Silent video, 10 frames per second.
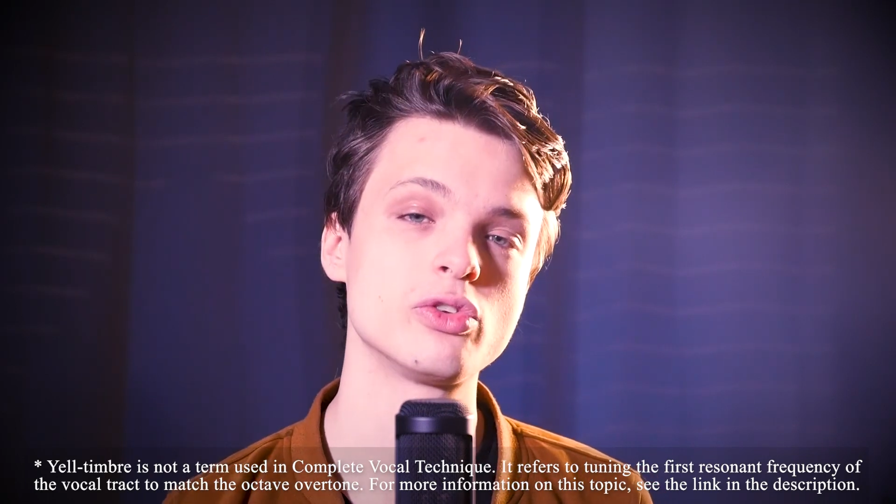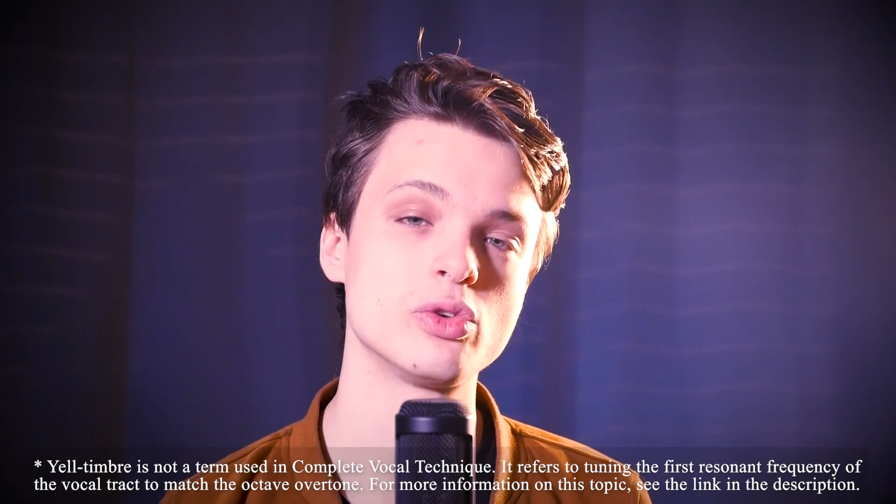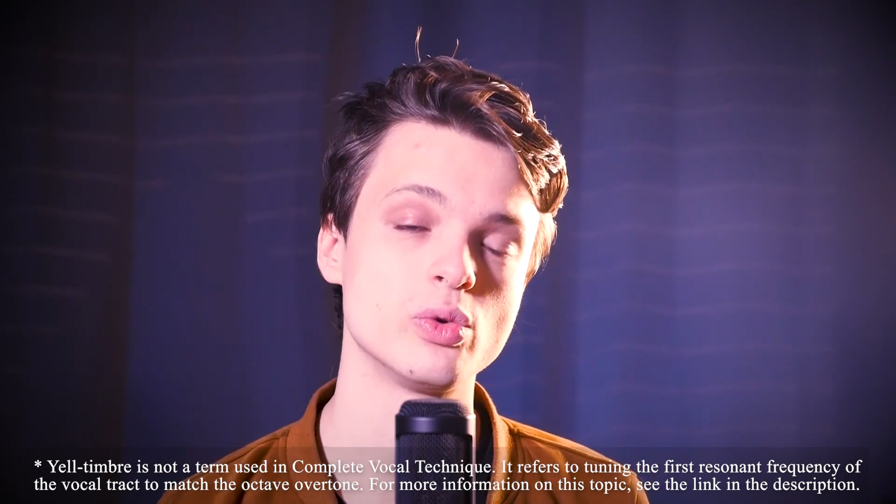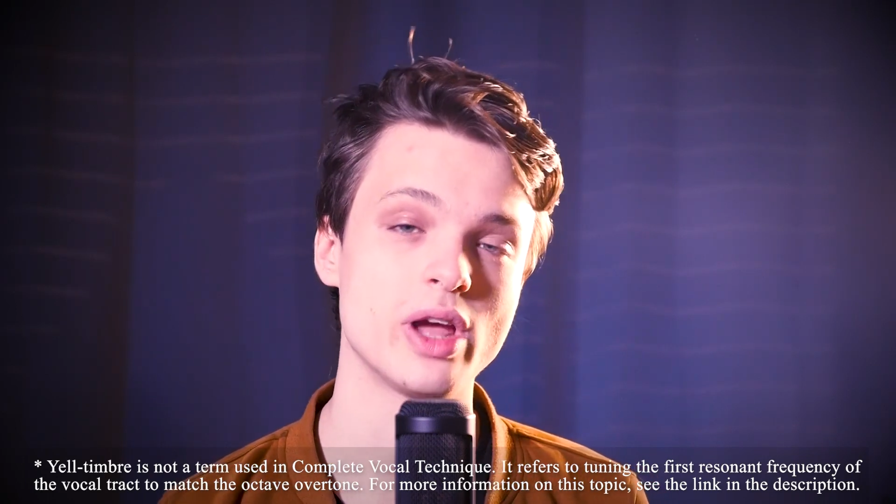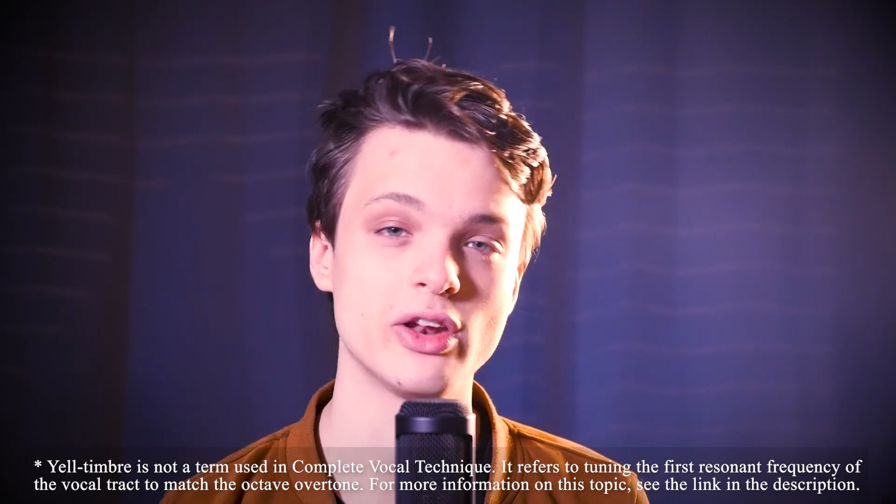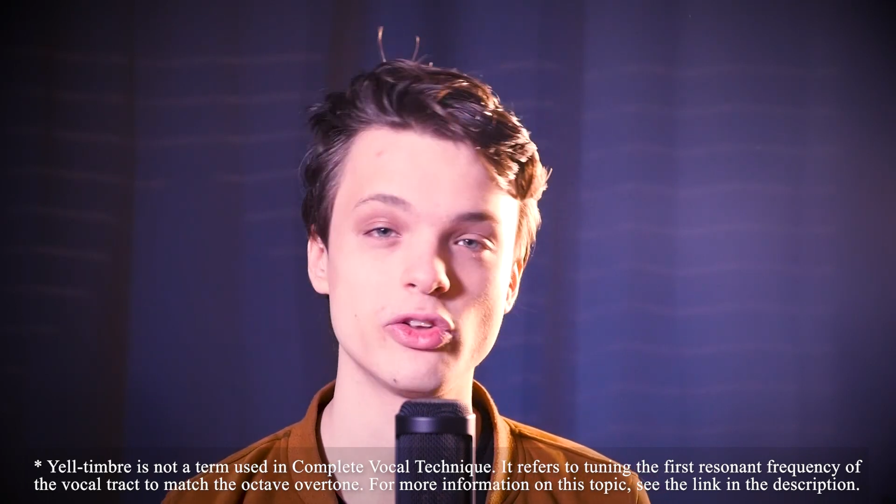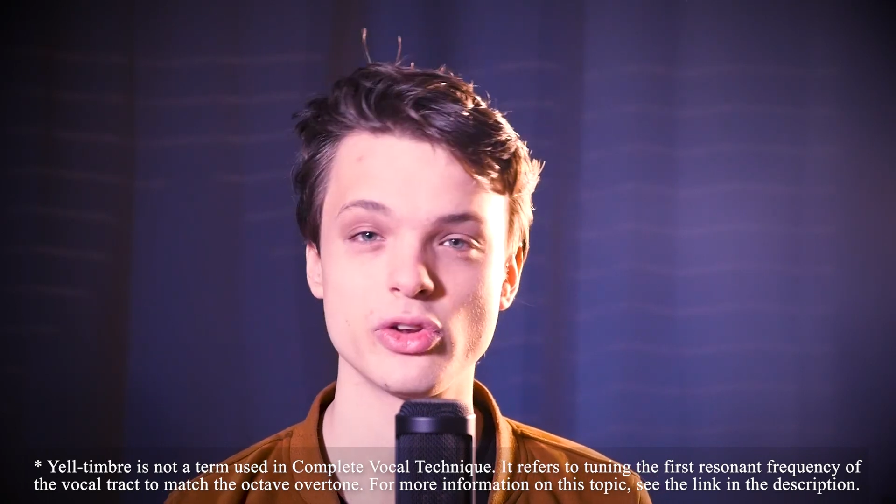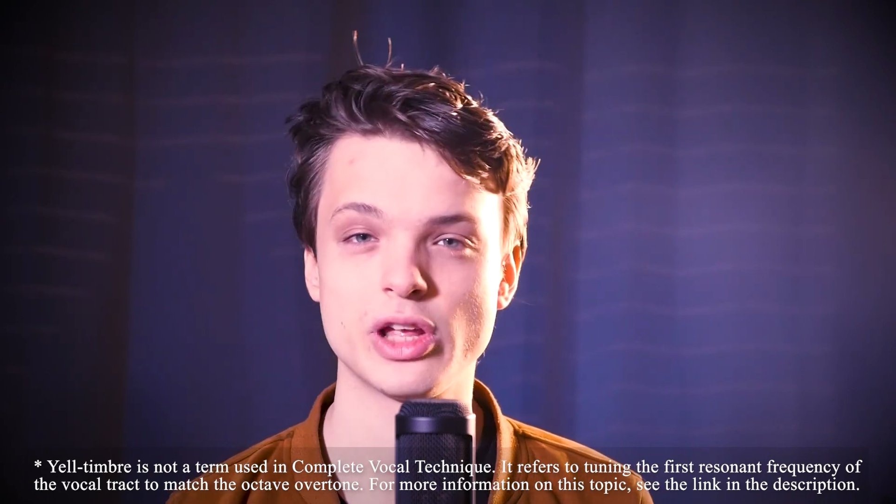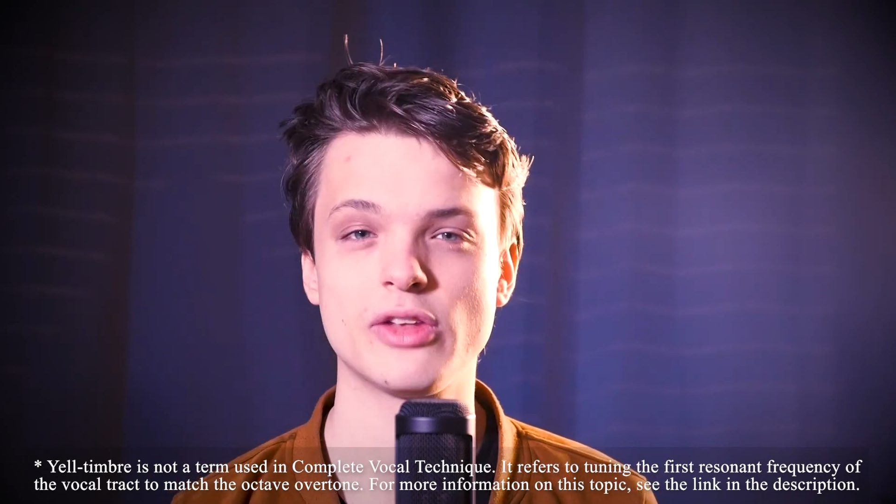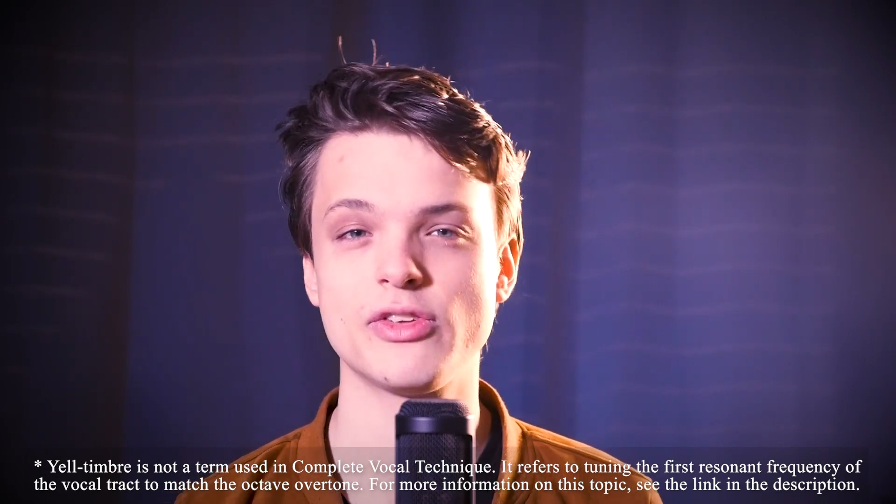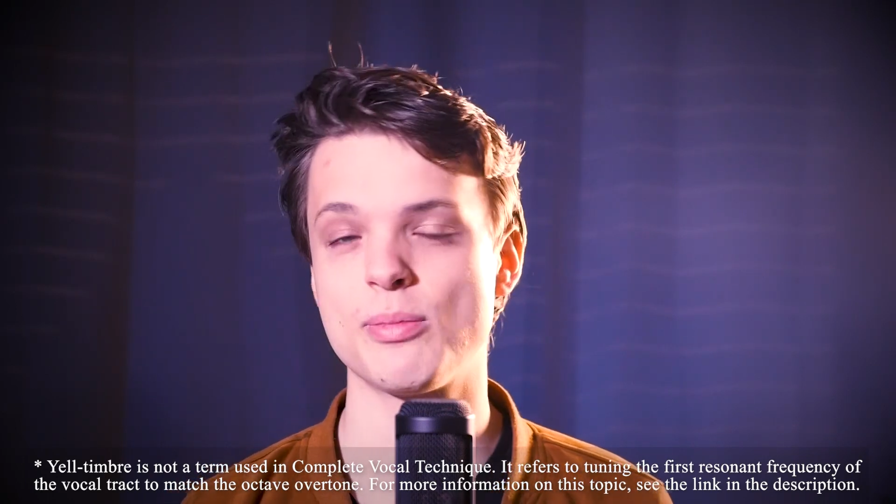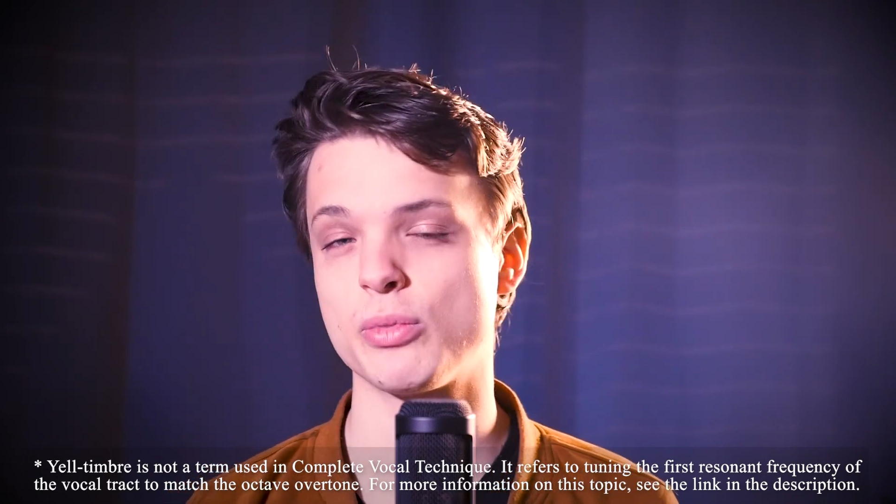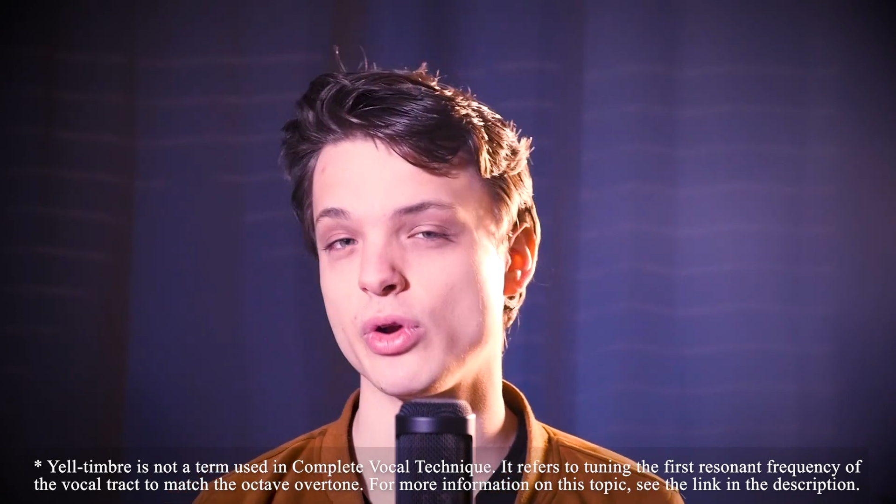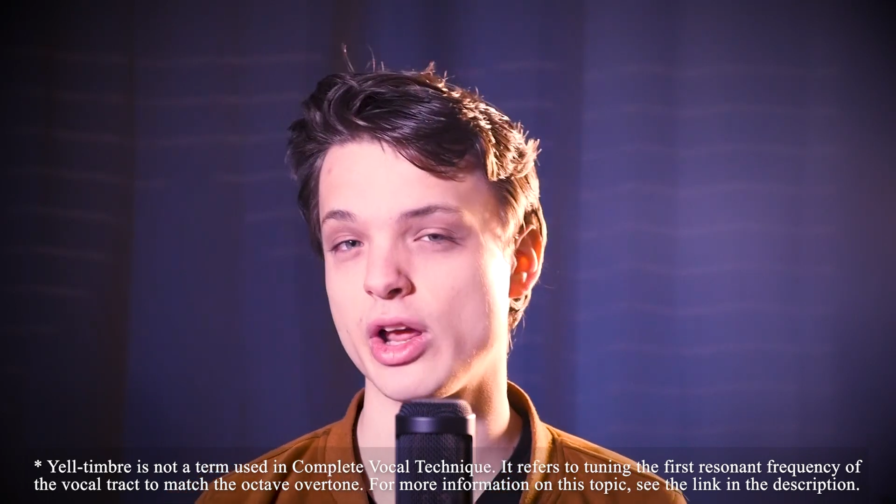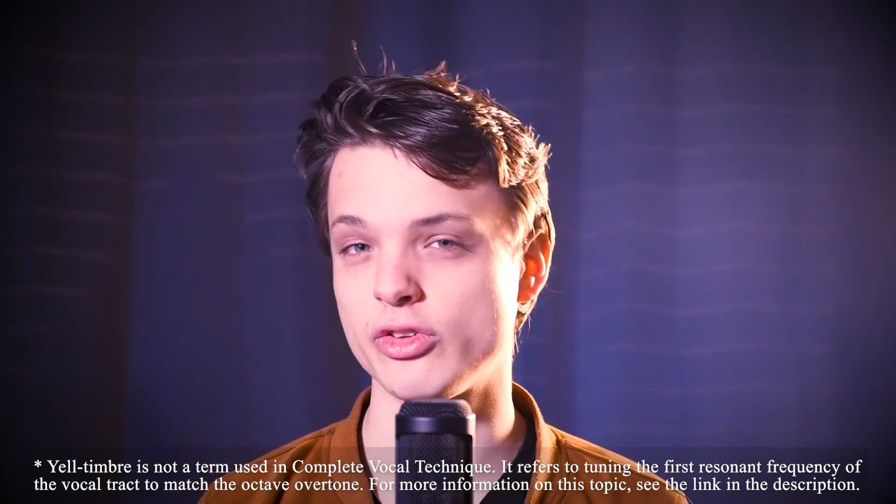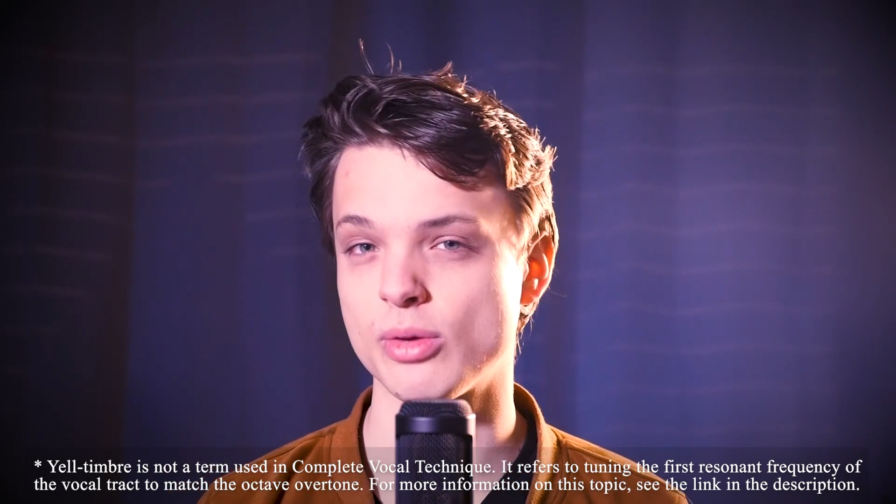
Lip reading: to enter yell timbre at